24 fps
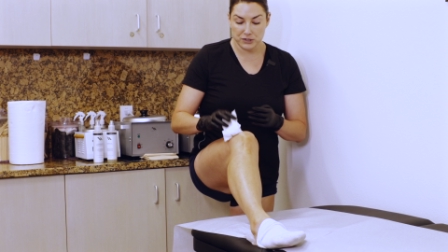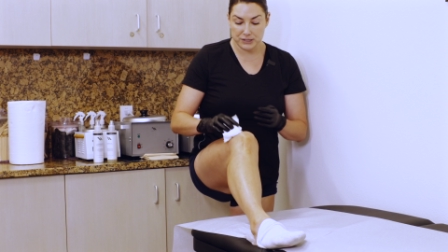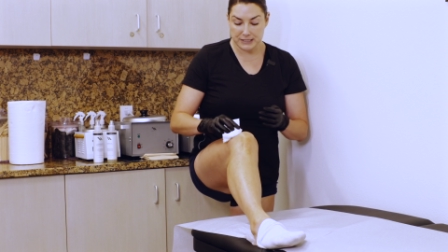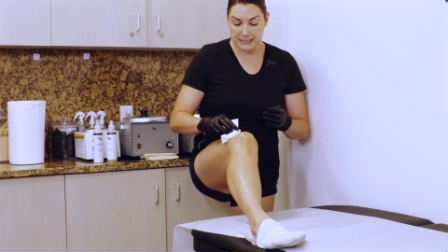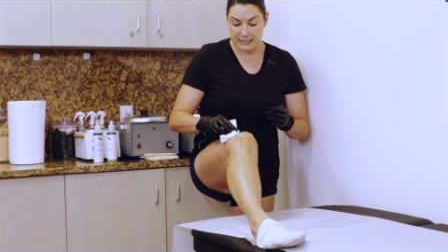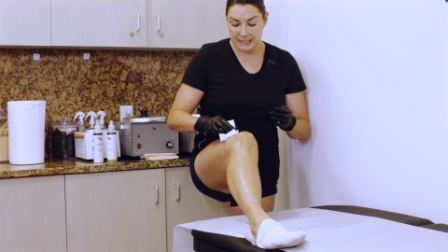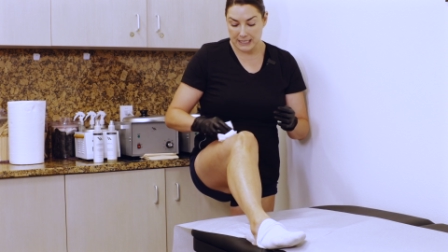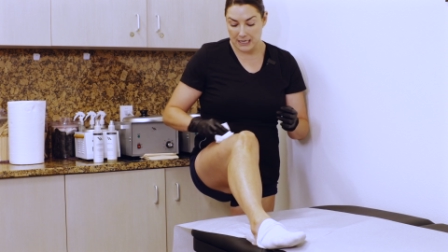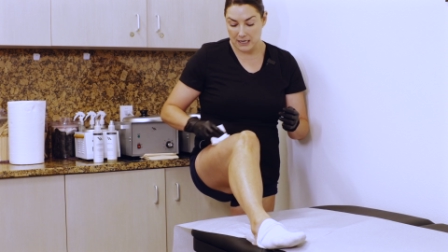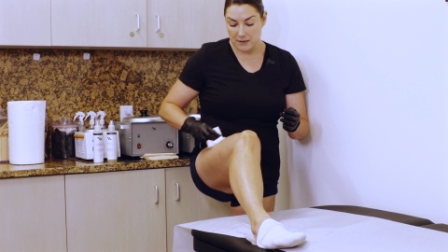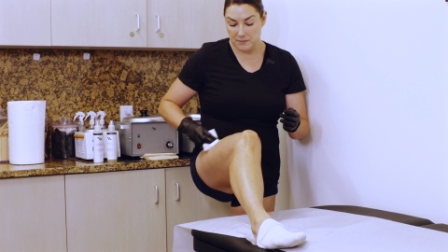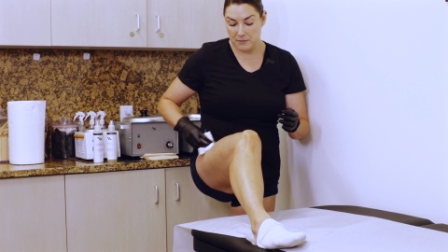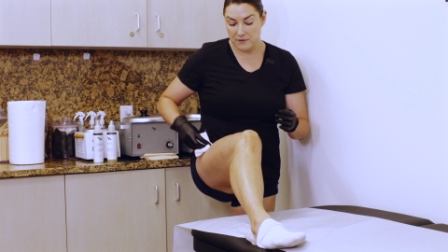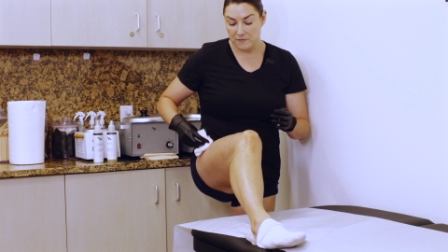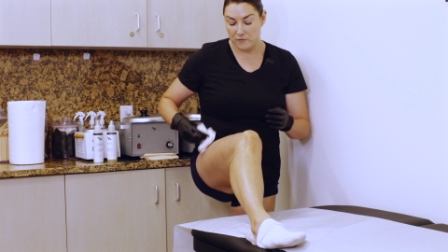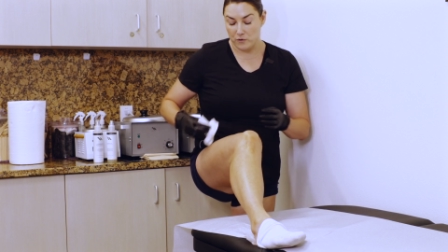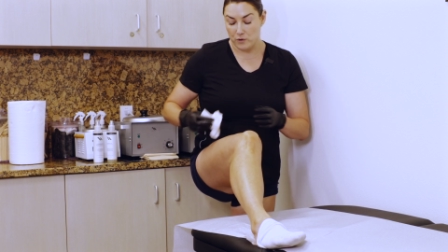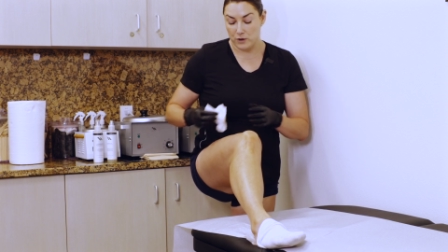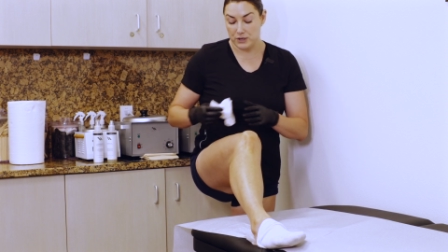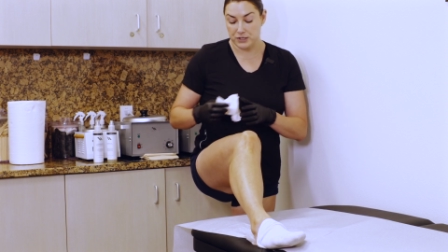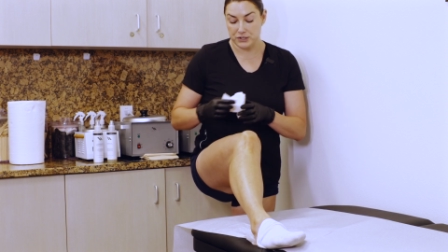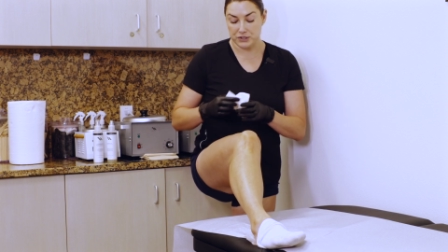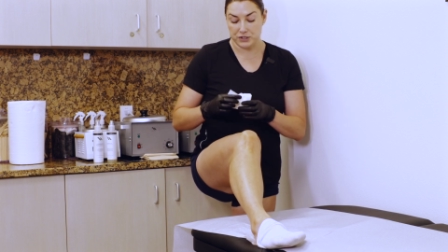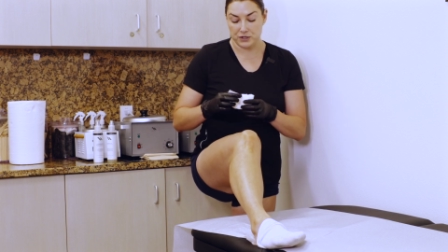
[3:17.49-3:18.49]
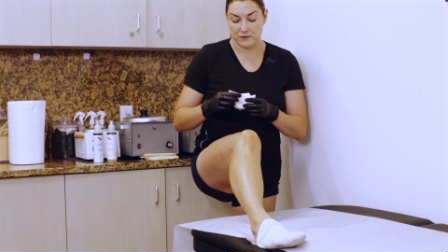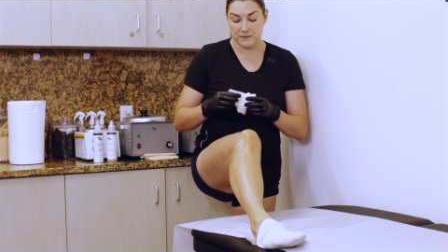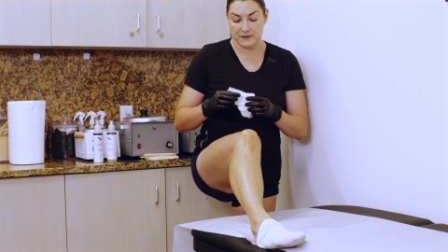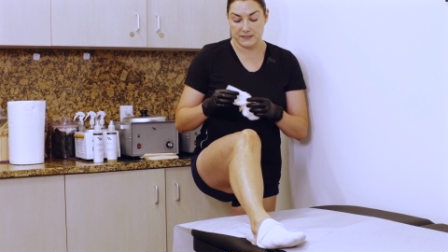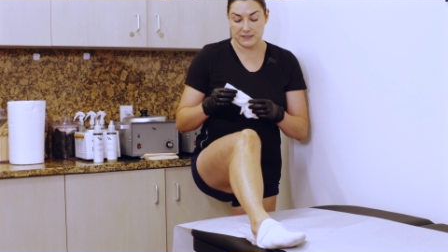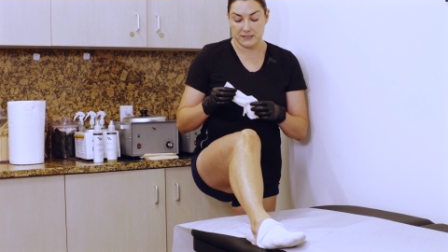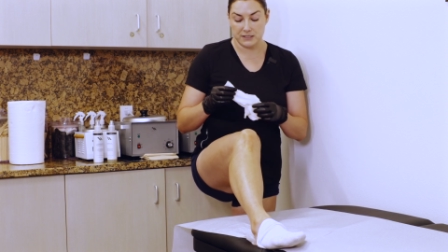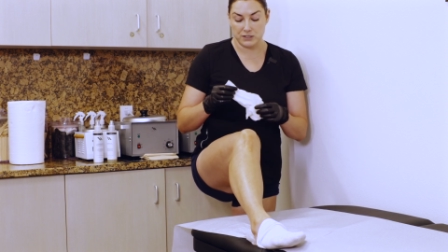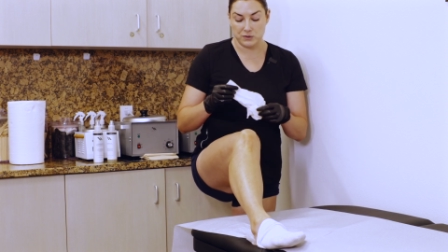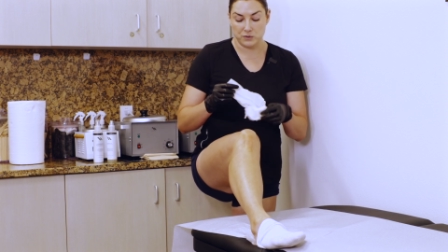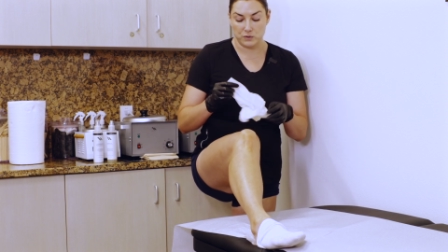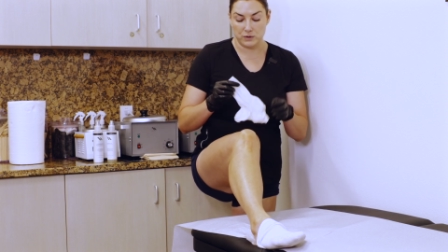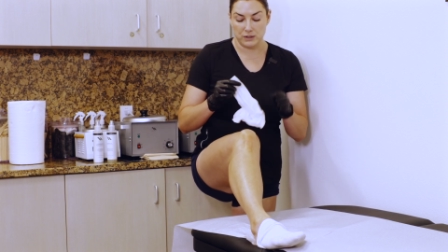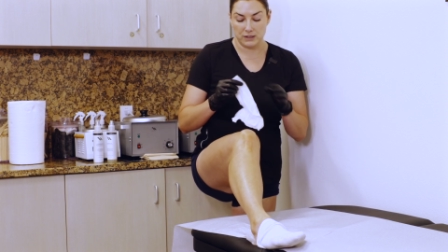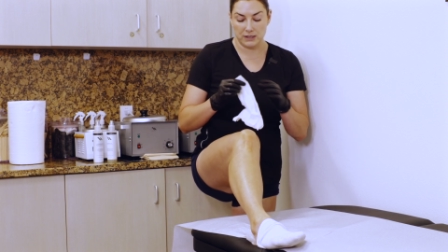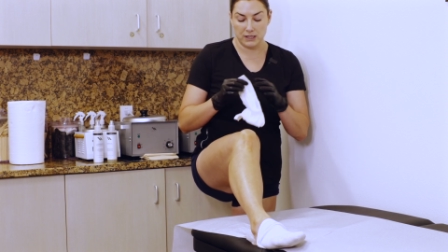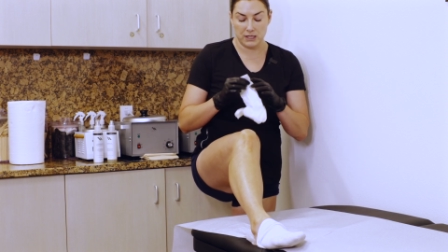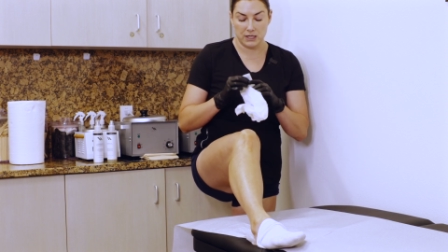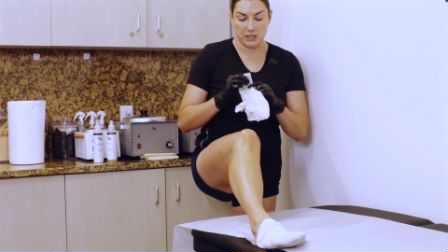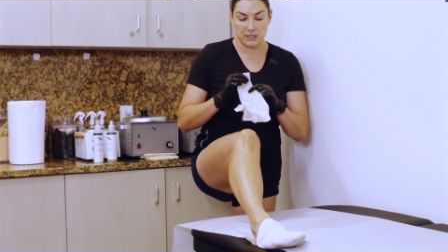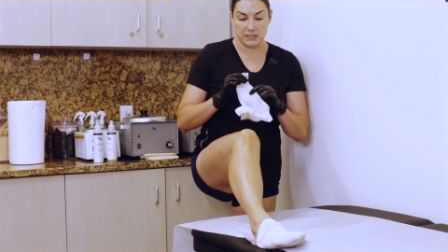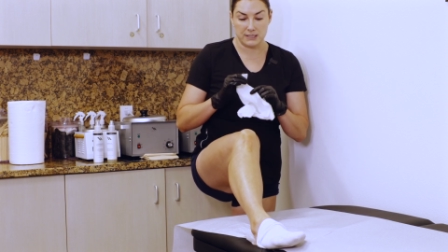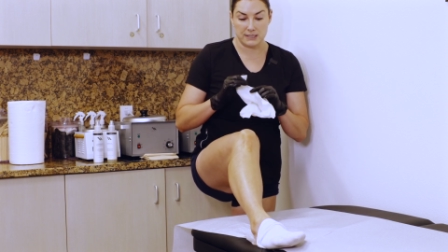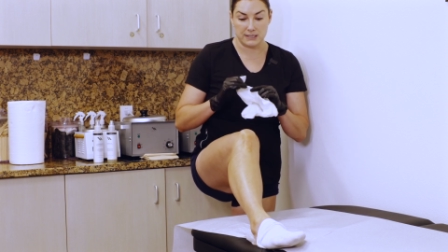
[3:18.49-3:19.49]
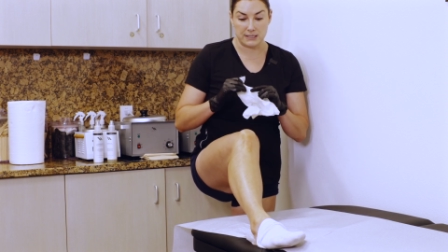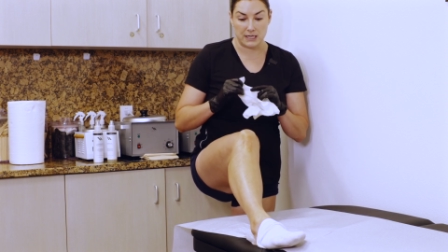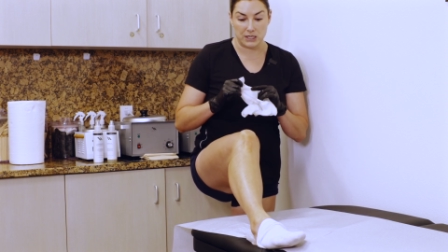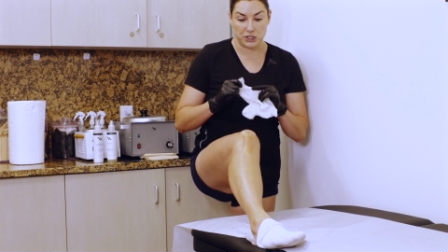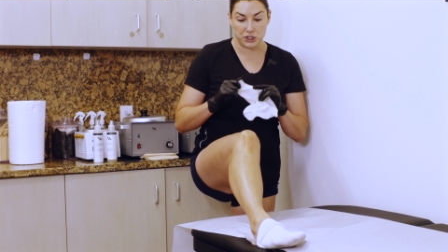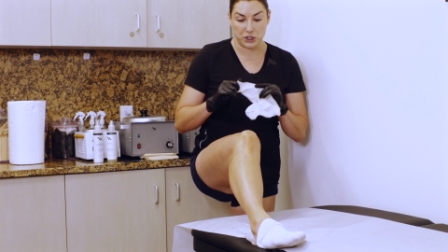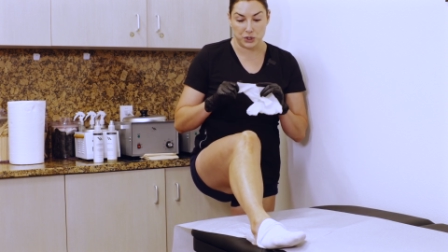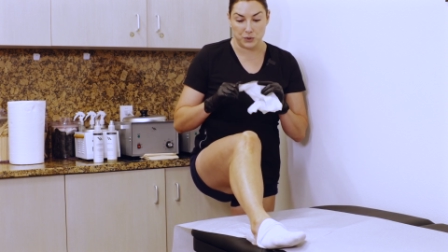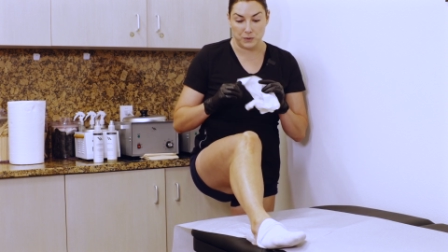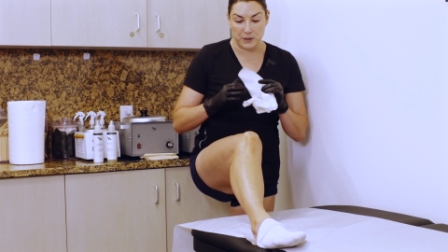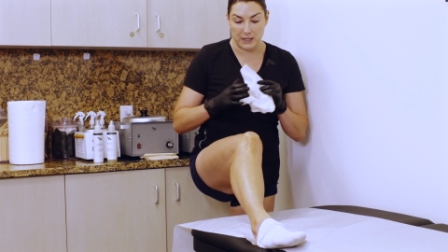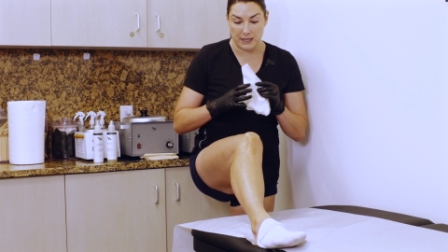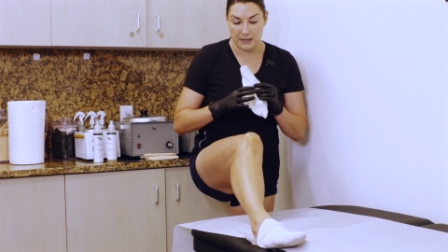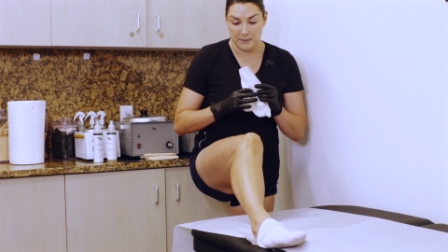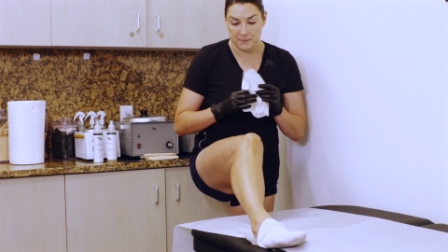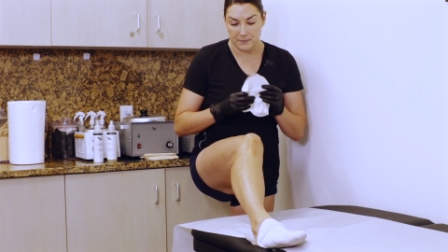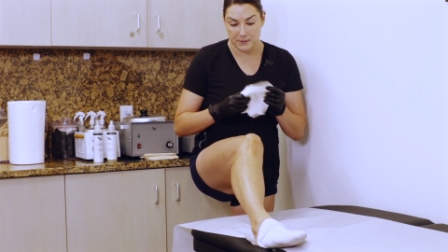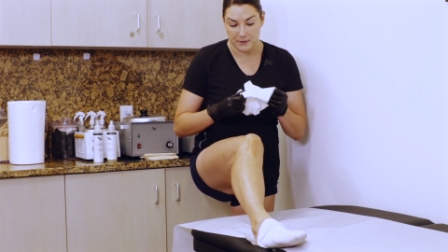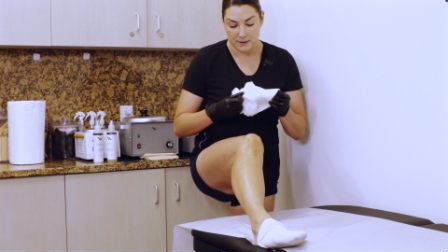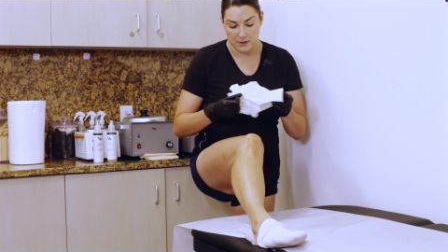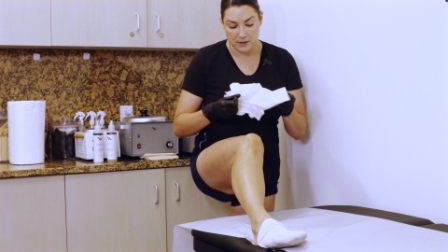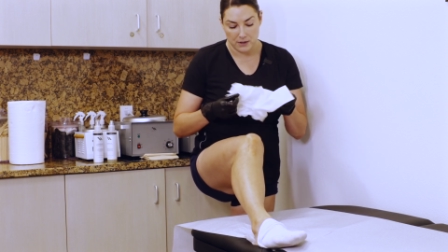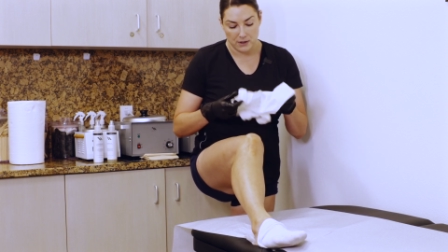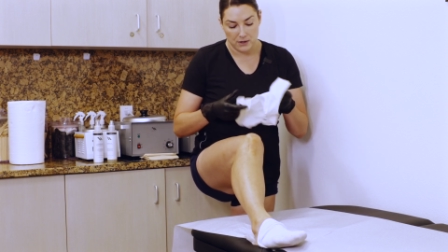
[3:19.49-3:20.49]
your skin before a service is really gonna set you up